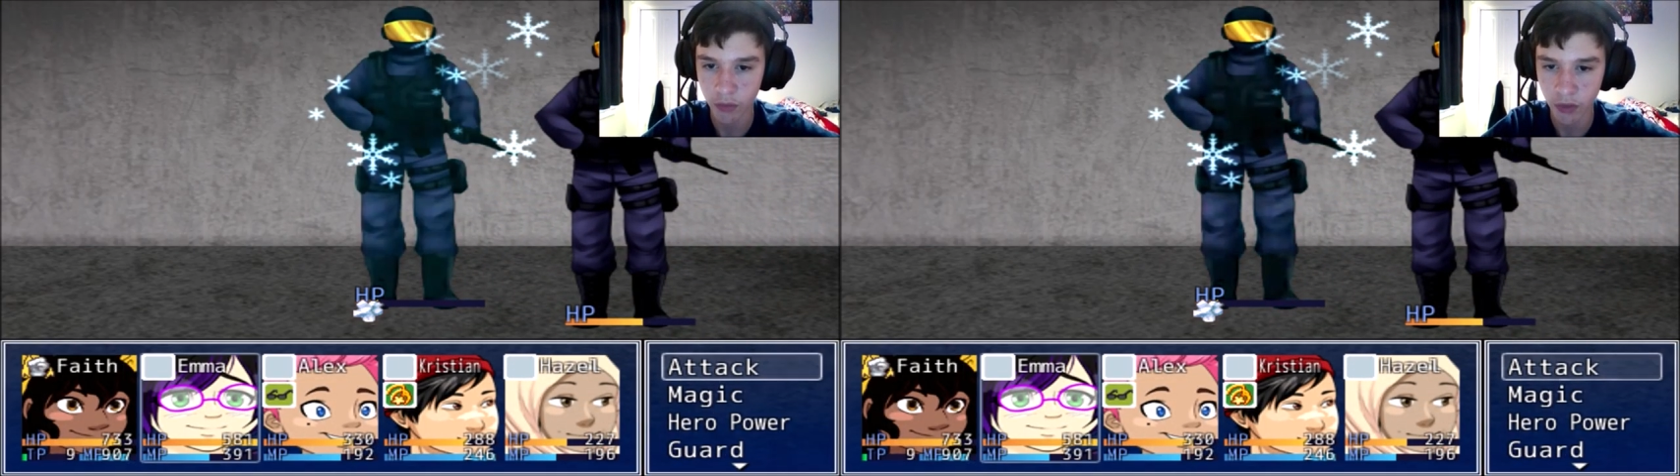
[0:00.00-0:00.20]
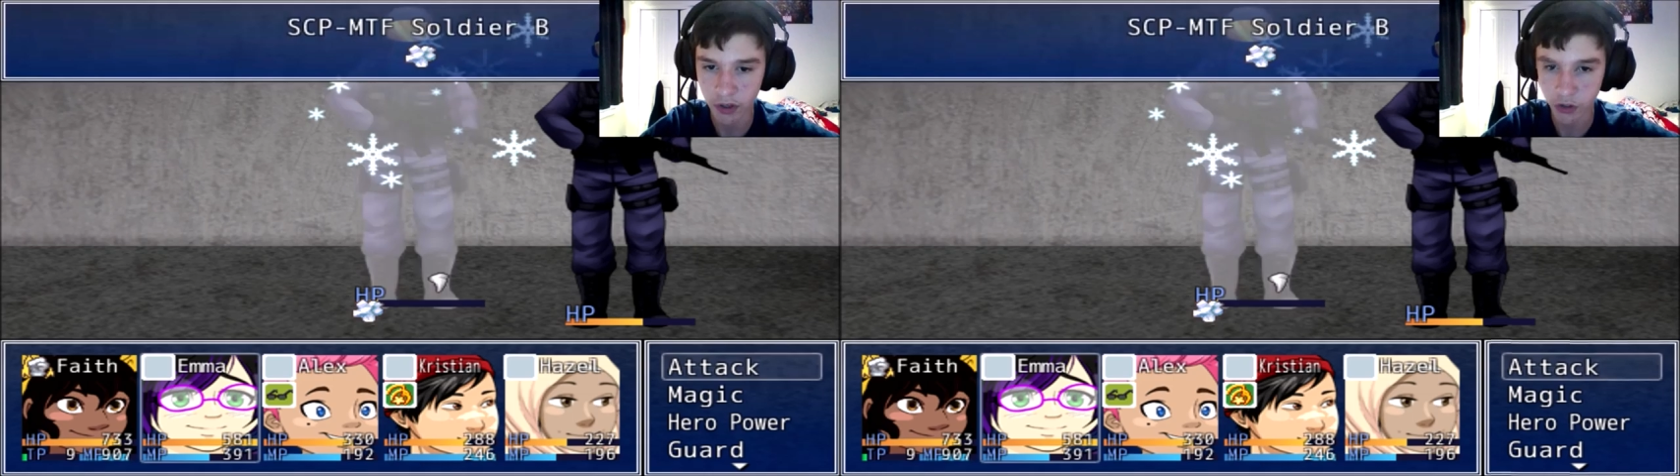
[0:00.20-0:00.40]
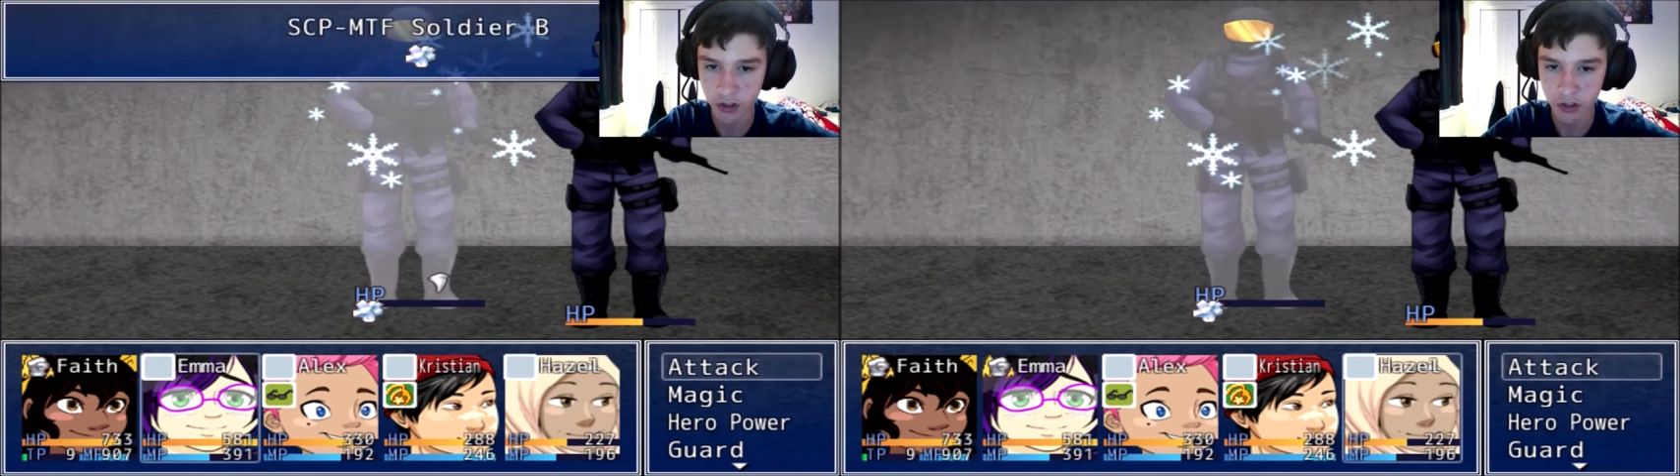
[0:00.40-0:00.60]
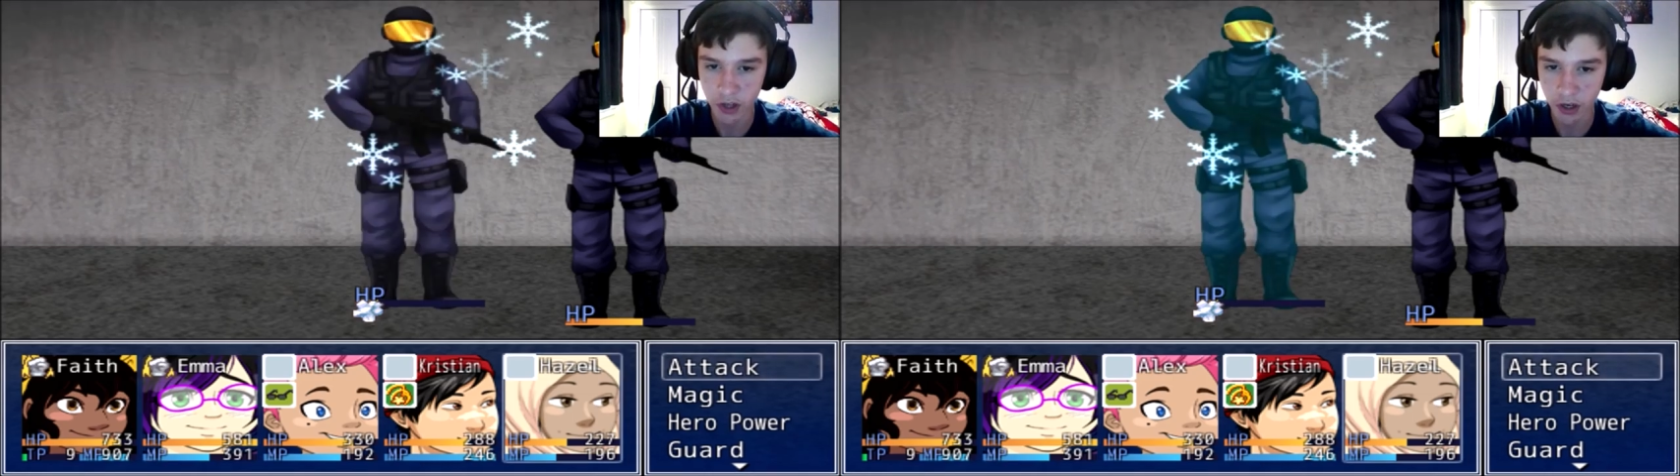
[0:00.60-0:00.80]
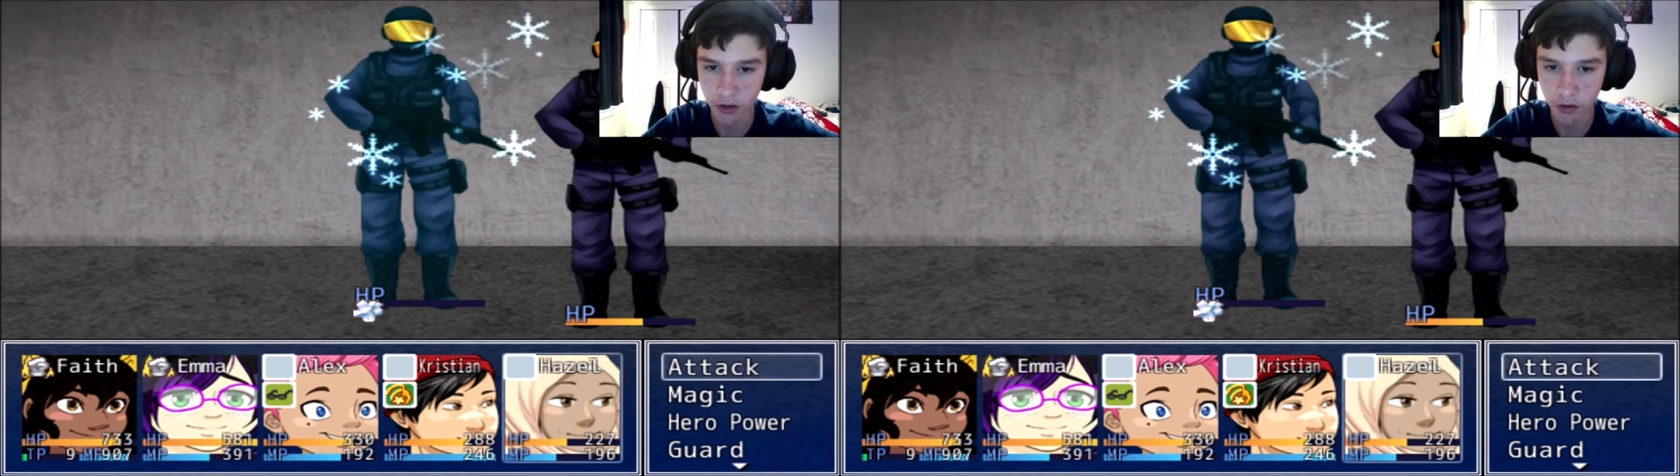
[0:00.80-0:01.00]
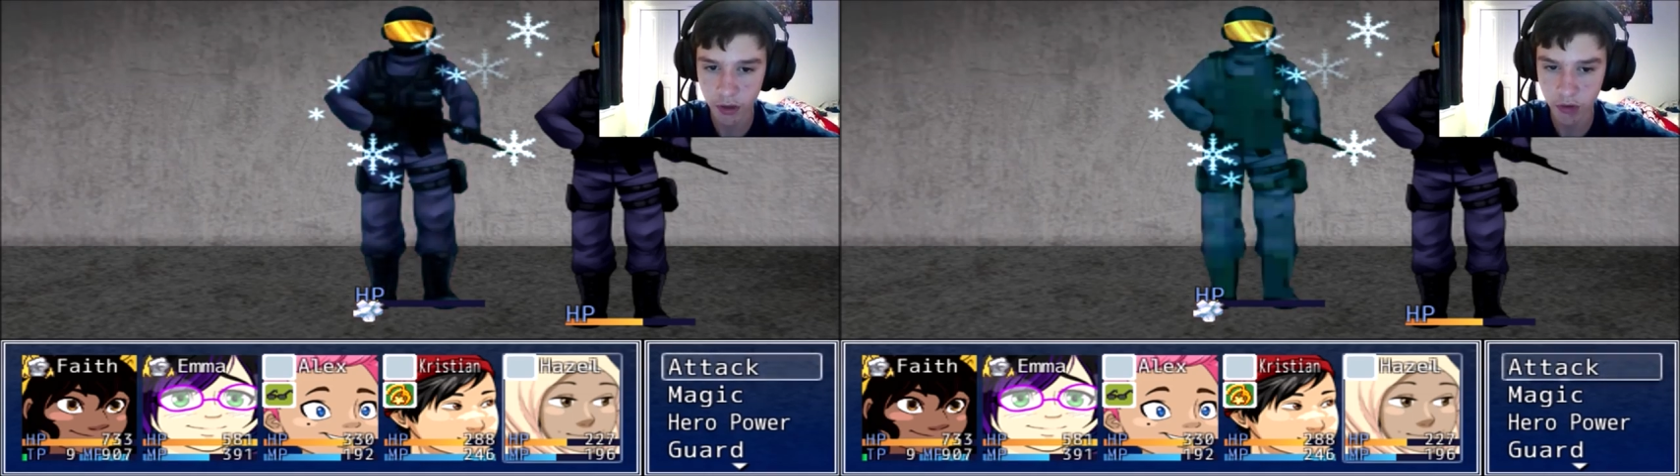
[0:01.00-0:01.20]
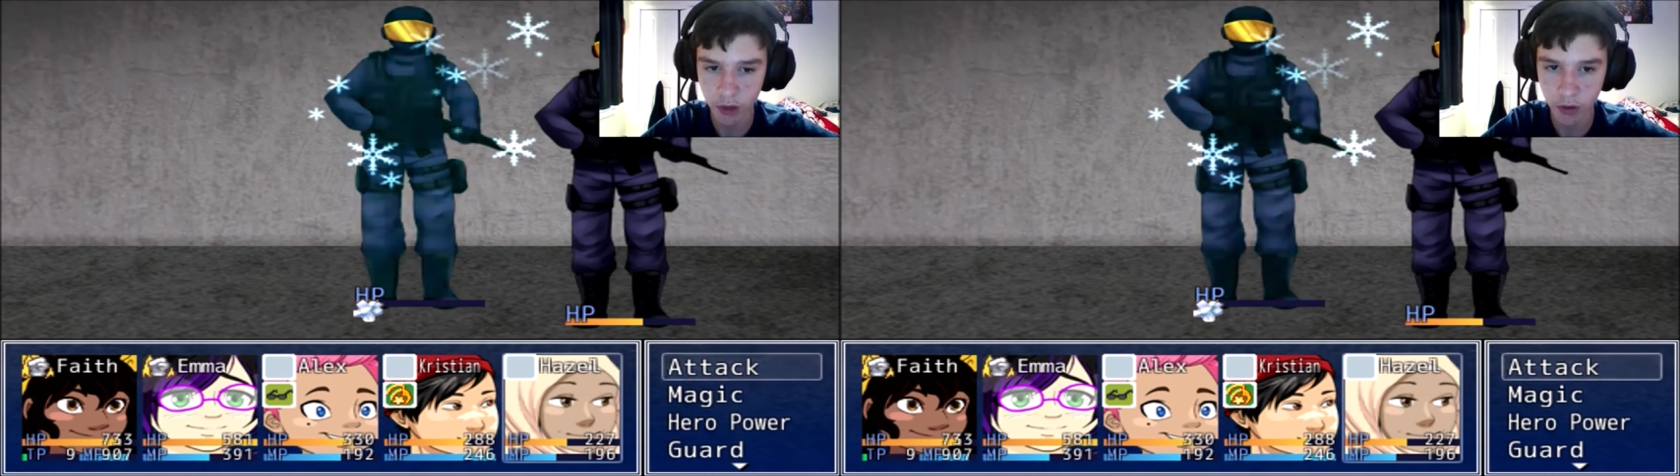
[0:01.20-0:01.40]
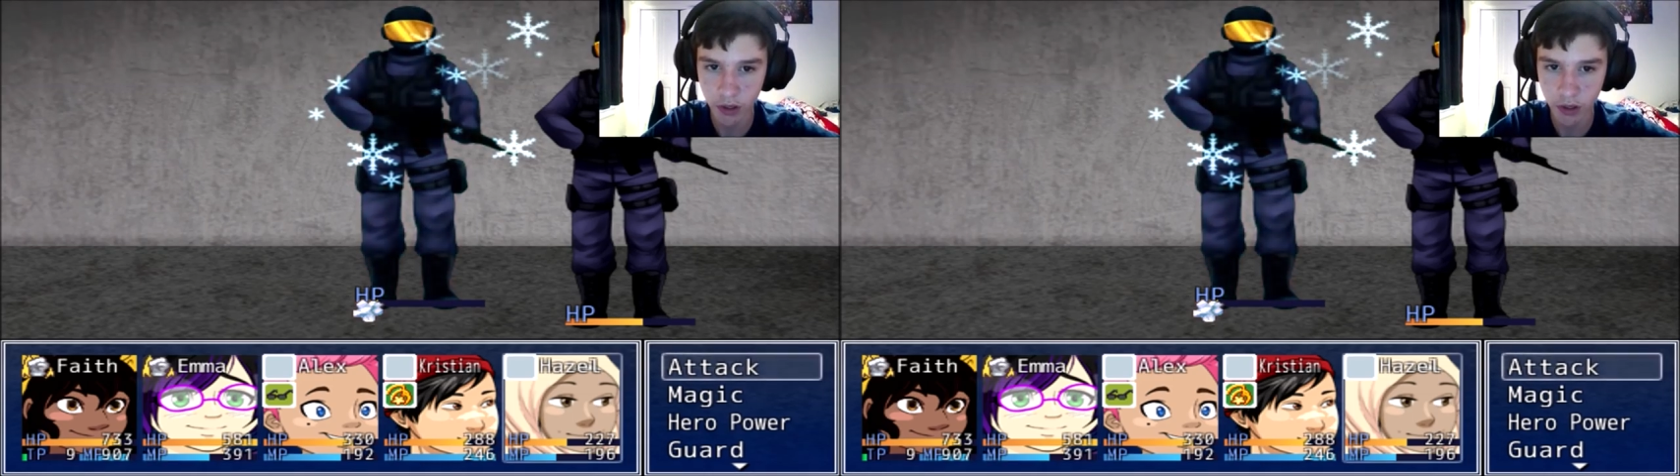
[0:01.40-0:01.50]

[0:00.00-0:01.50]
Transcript: we can just attack you now,